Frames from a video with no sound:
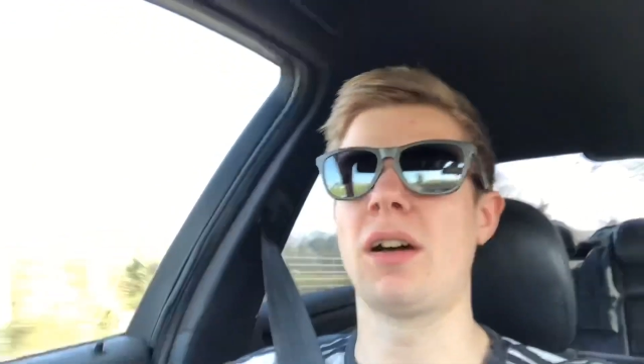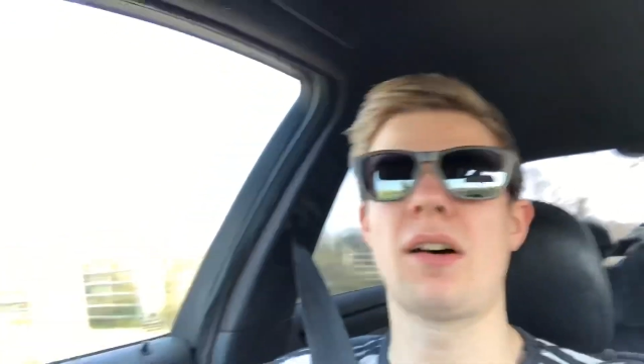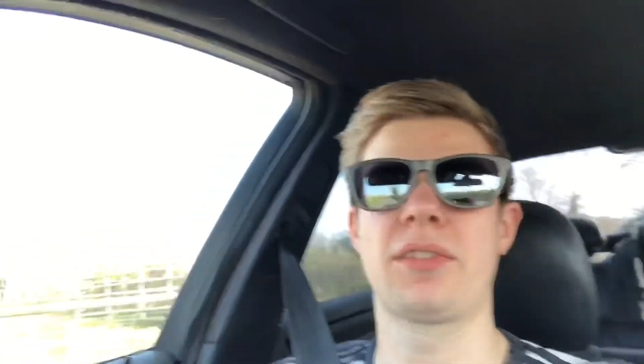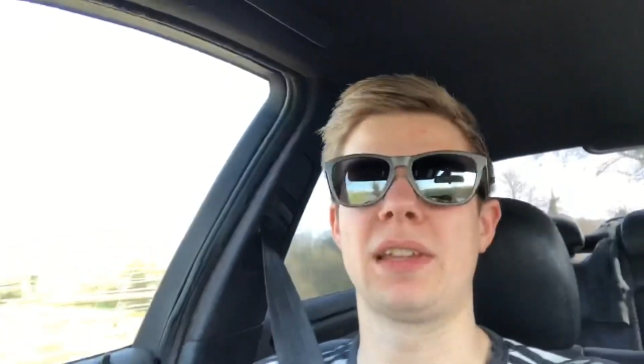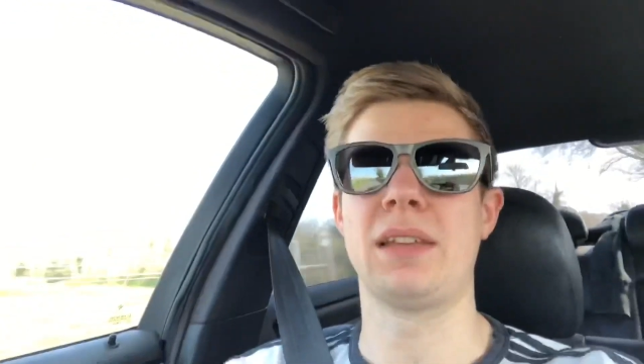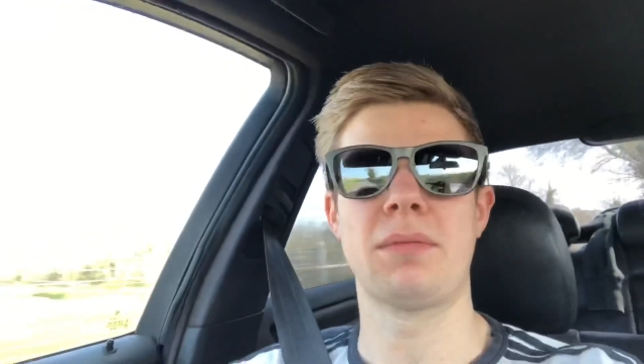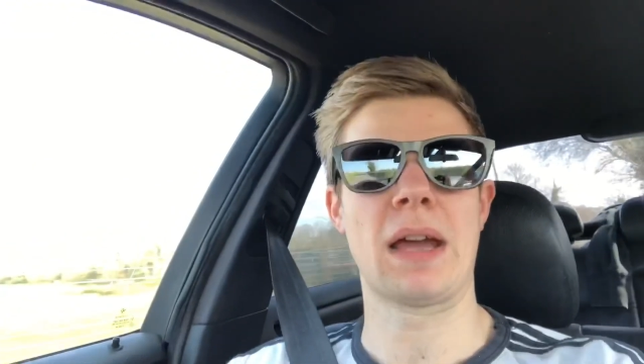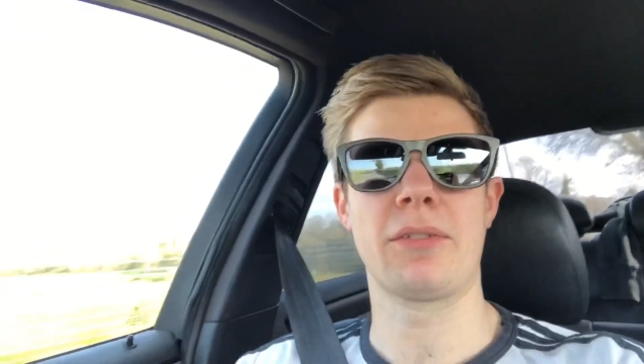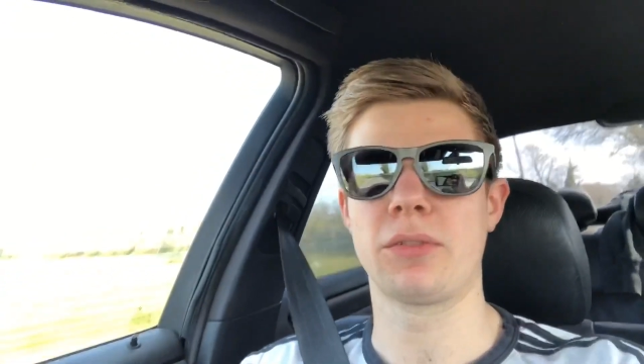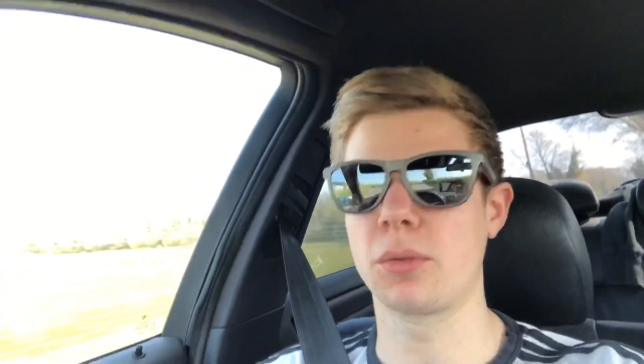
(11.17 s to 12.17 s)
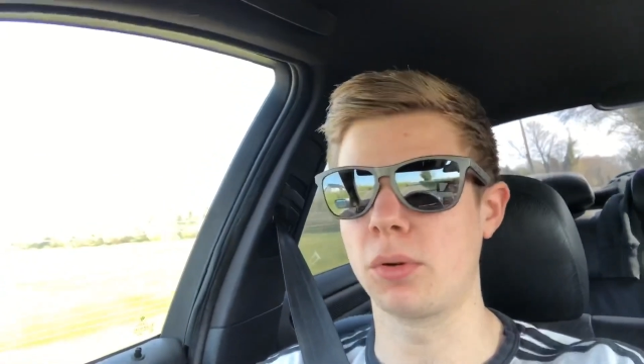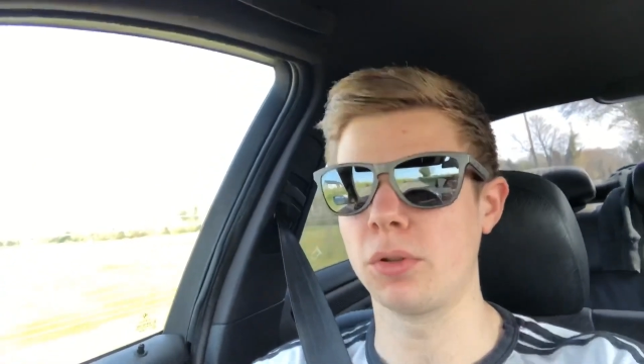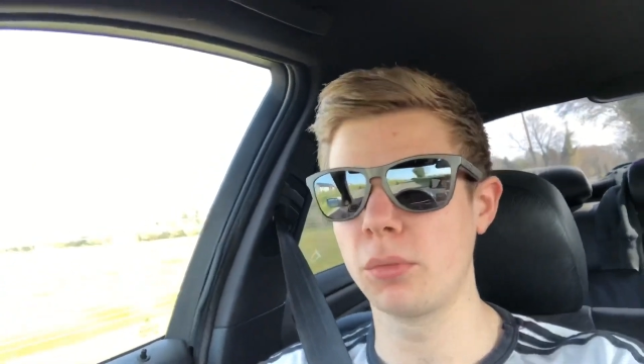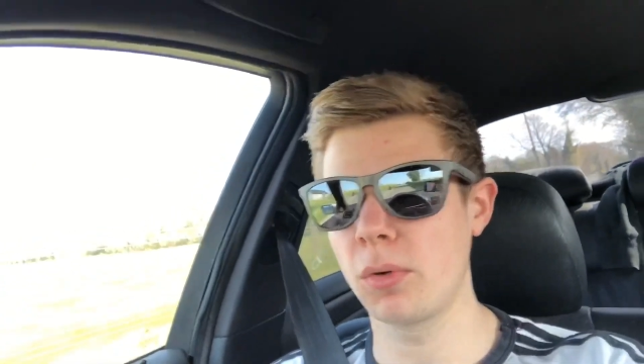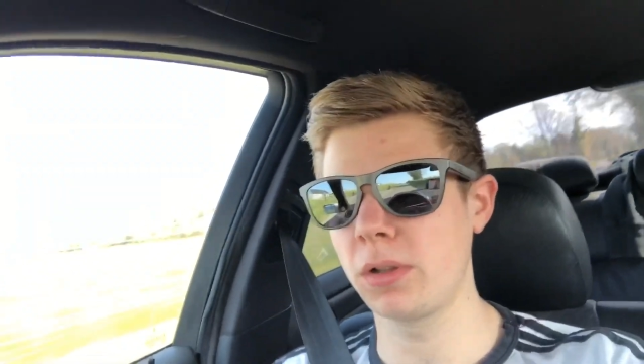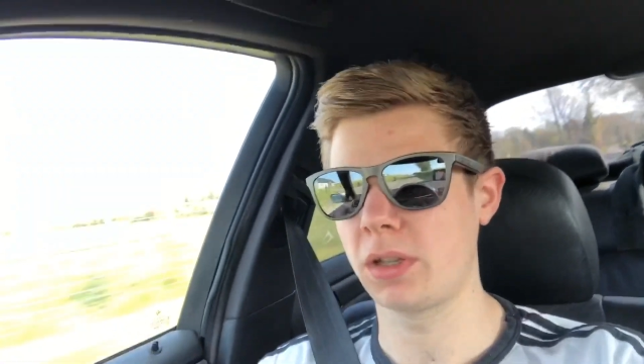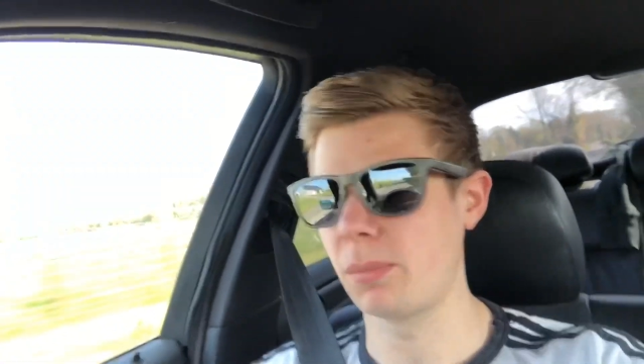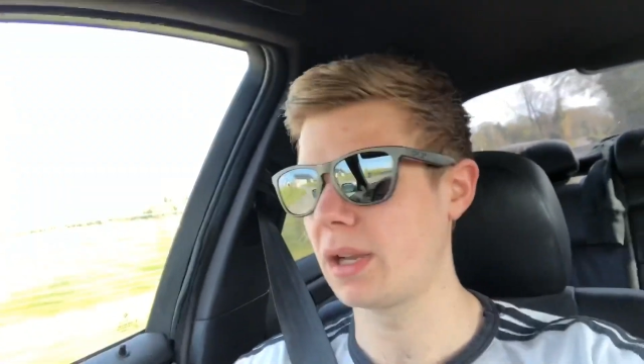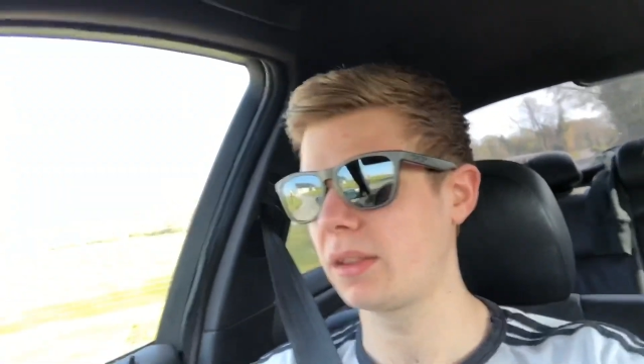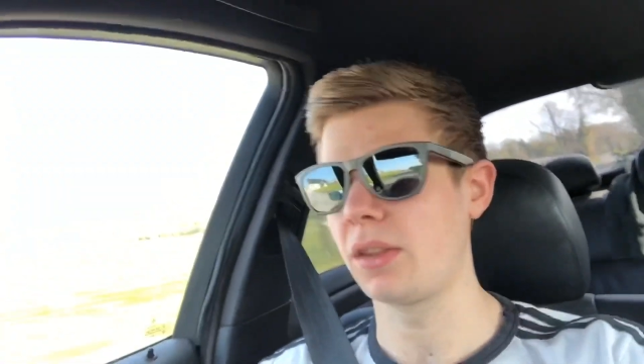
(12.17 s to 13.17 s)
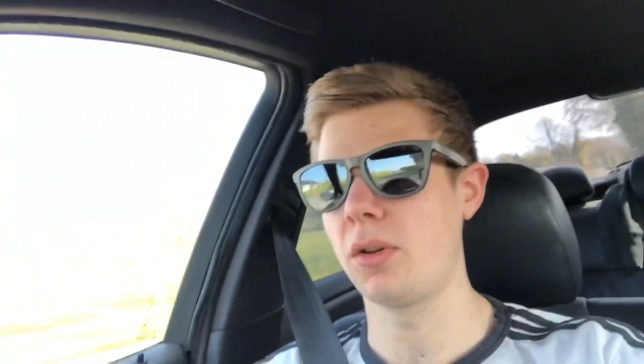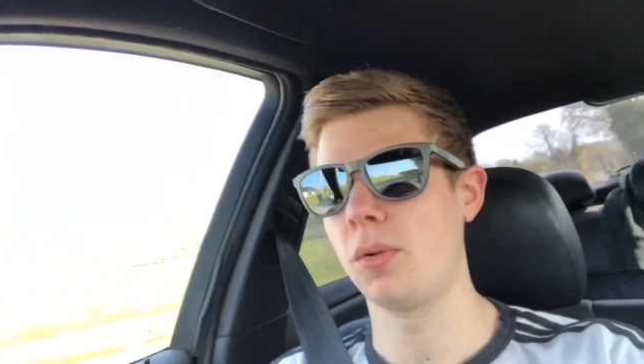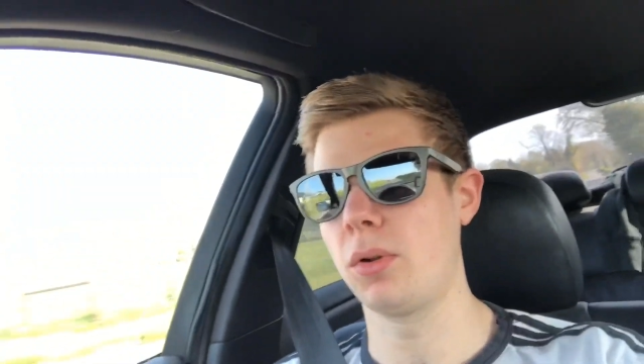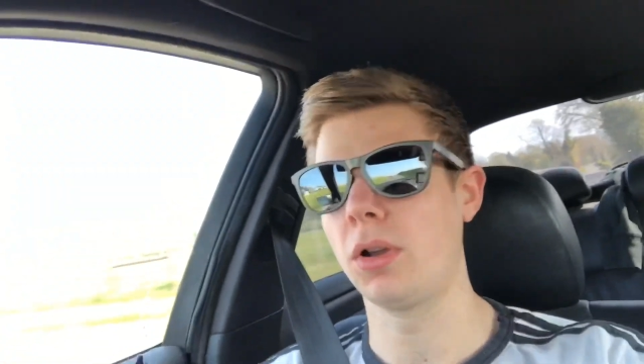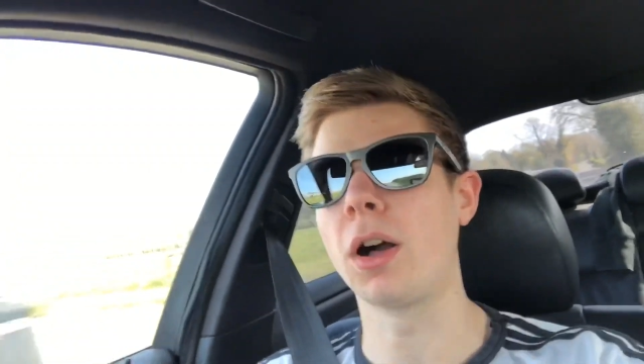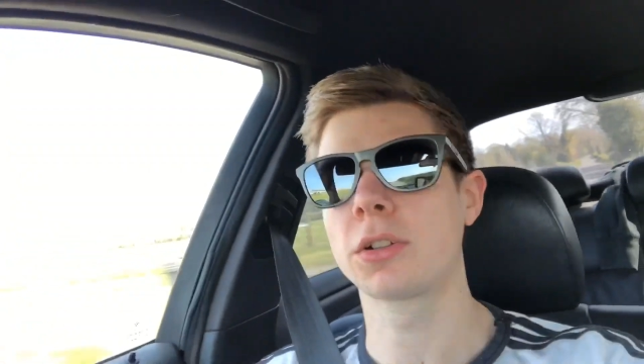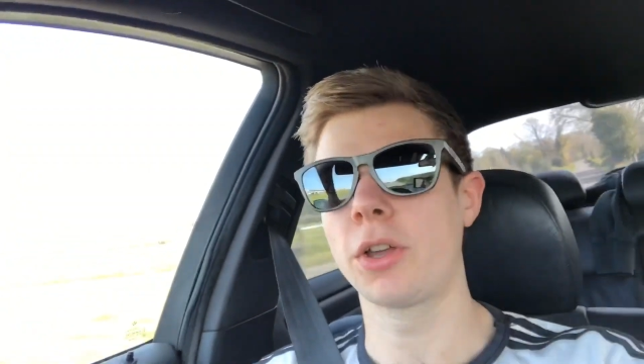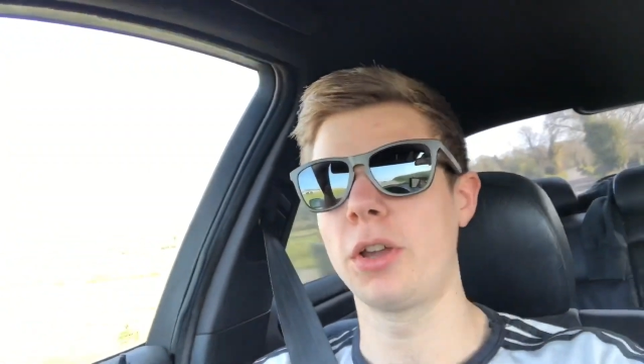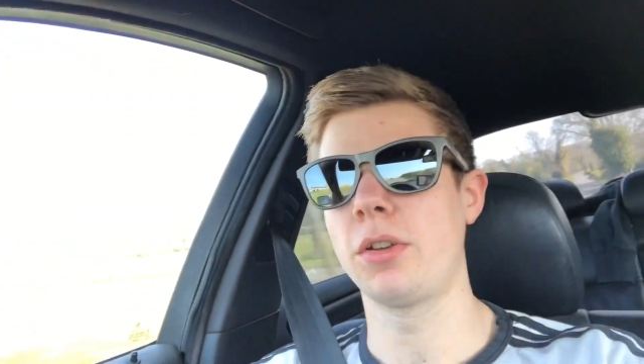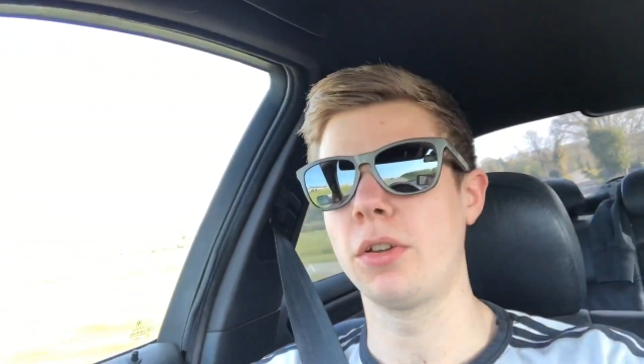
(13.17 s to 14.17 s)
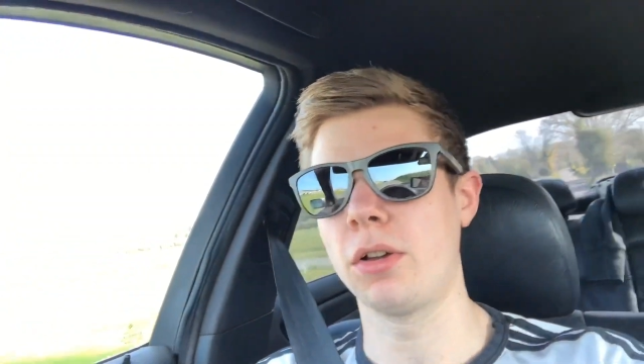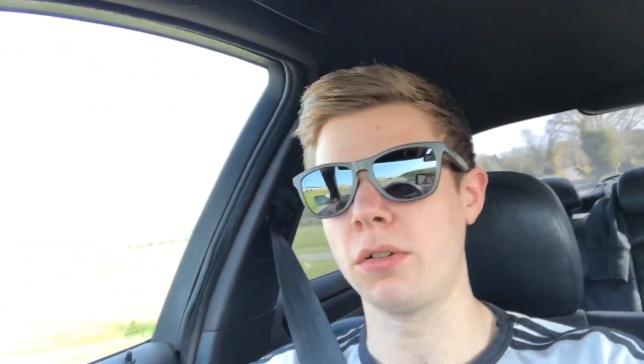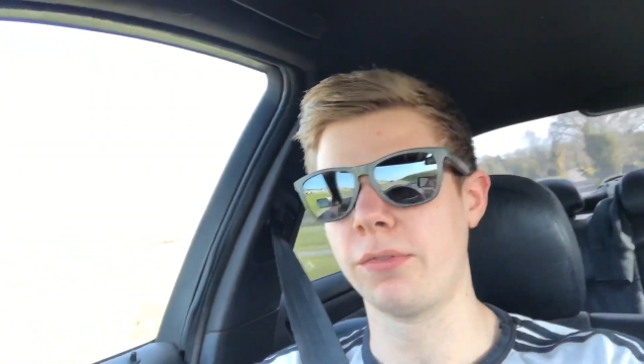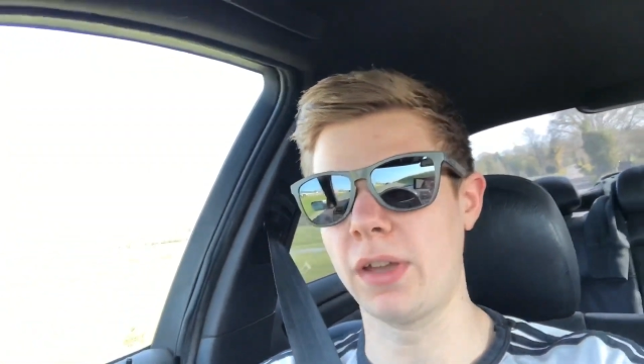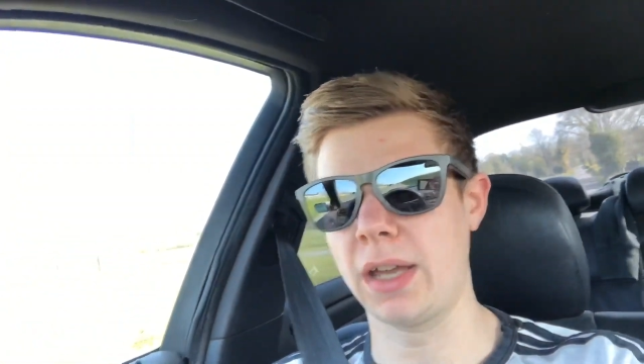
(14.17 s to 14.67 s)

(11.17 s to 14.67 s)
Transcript: obviously everything's going on in the world at the minute. The whole lockdown of